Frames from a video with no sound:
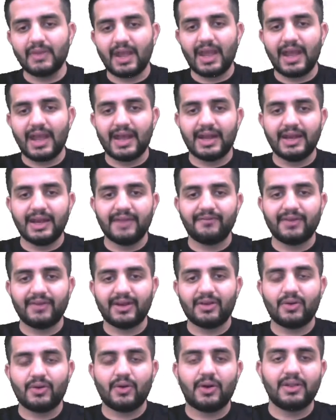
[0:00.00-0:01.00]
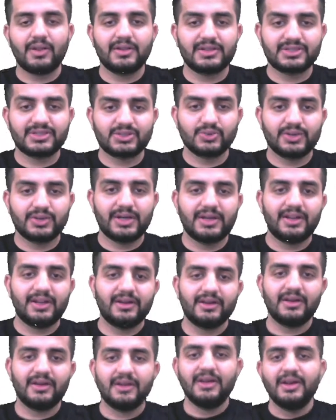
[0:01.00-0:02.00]
and if I call the student
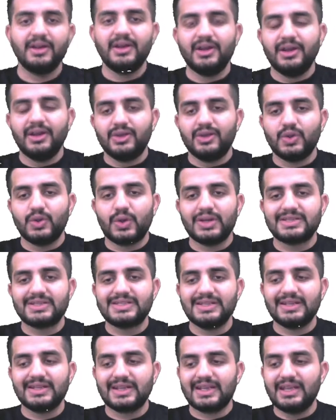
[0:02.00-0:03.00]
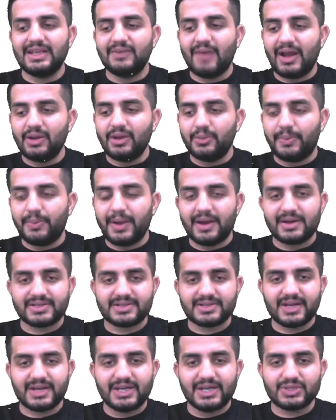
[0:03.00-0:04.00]
here, you can see the key value
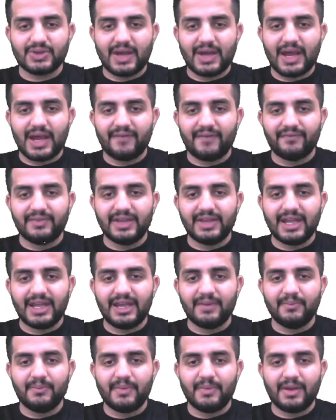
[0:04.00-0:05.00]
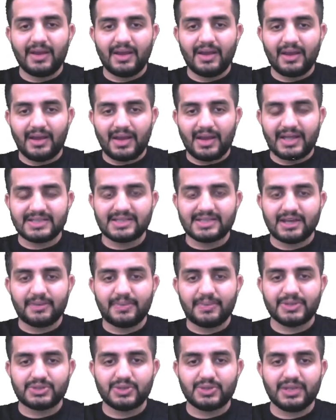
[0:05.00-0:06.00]
pairs, right? So I have name as
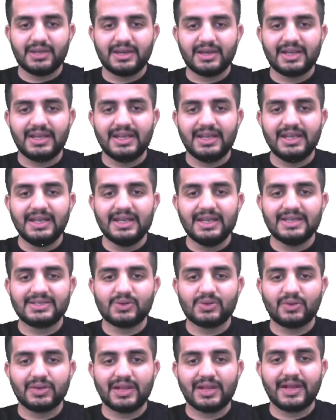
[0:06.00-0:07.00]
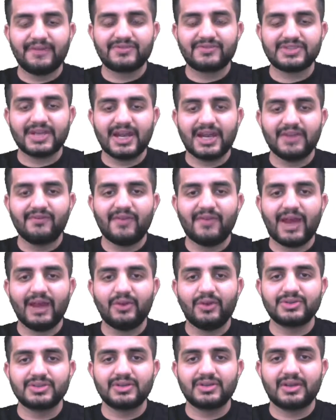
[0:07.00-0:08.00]
Arpit. So here key is on the left side,
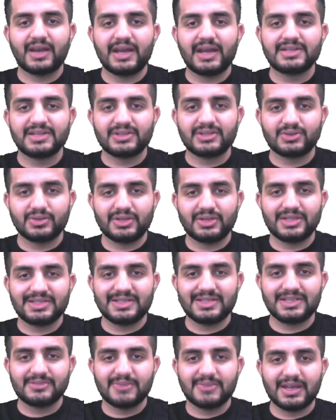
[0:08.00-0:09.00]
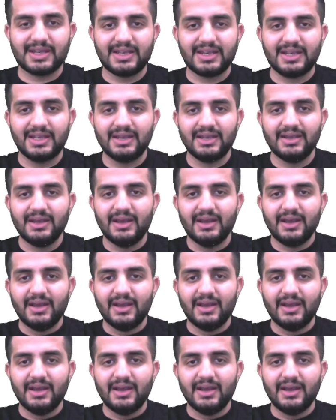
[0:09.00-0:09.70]
value is on the right side. So this is my key.